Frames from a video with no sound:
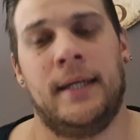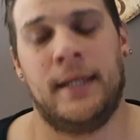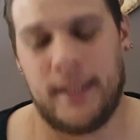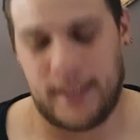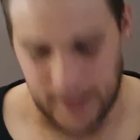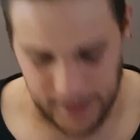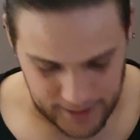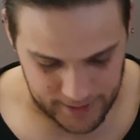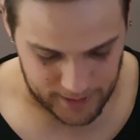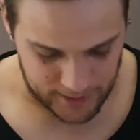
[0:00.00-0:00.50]

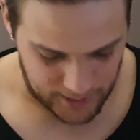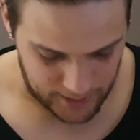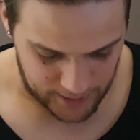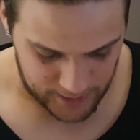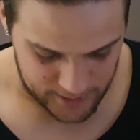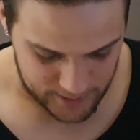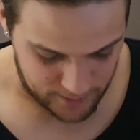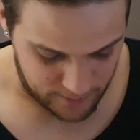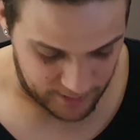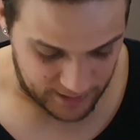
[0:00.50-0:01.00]
Yes,
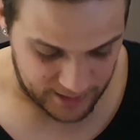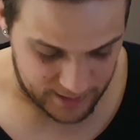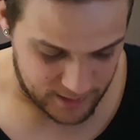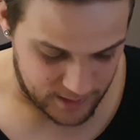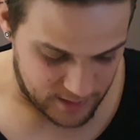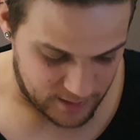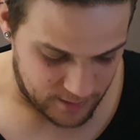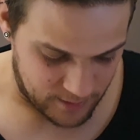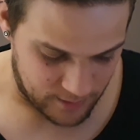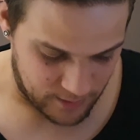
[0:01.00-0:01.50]
guys, so
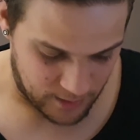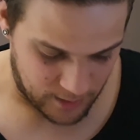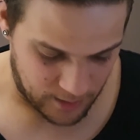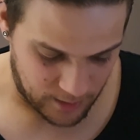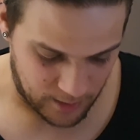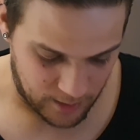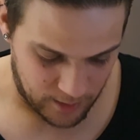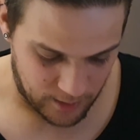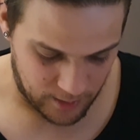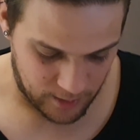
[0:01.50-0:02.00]
that's
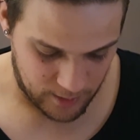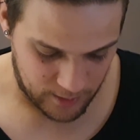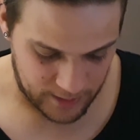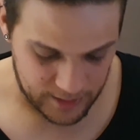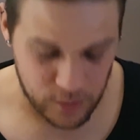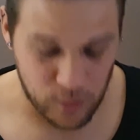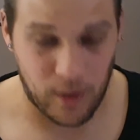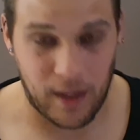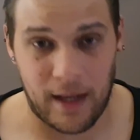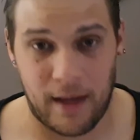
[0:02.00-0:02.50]

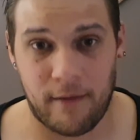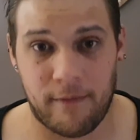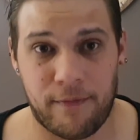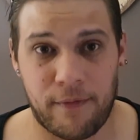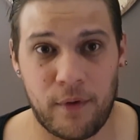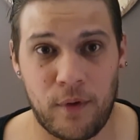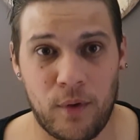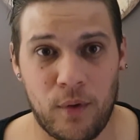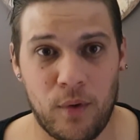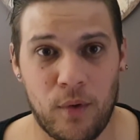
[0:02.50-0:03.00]
what I have
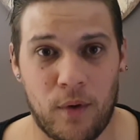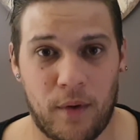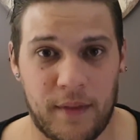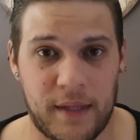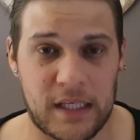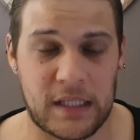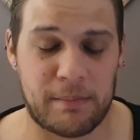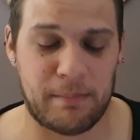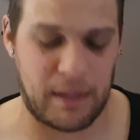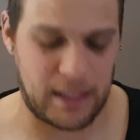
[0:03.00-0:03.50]
for you on
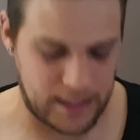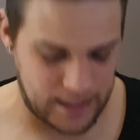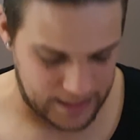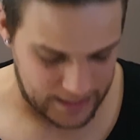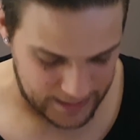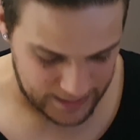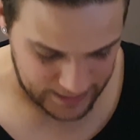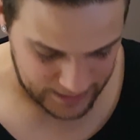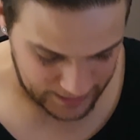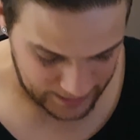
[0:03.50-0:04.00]
this
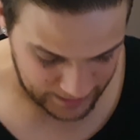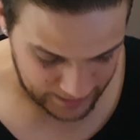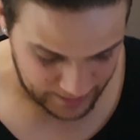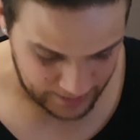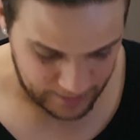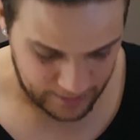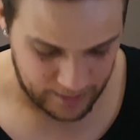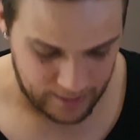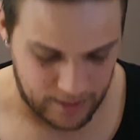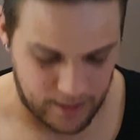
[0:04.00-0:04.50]
Monday.
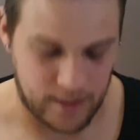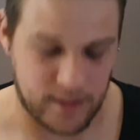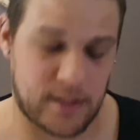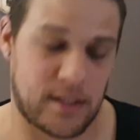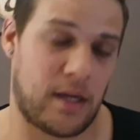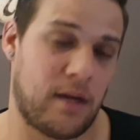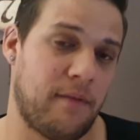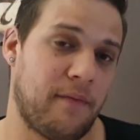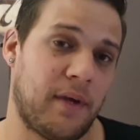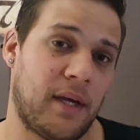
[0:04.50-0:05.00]

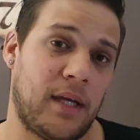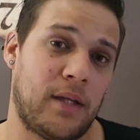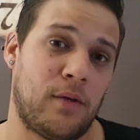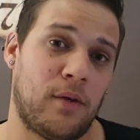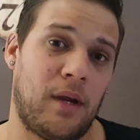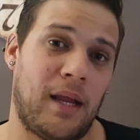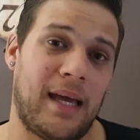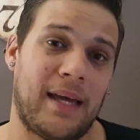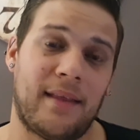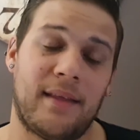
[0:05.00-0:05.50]
So don't forget
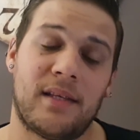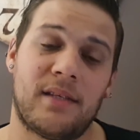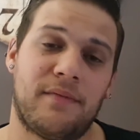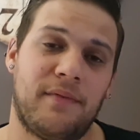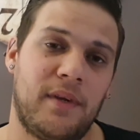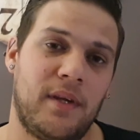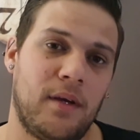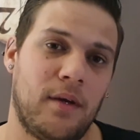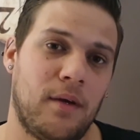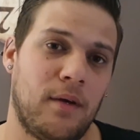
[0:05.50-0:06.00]
to like this
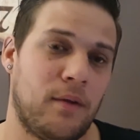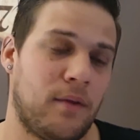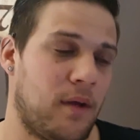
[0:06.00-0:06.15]
video.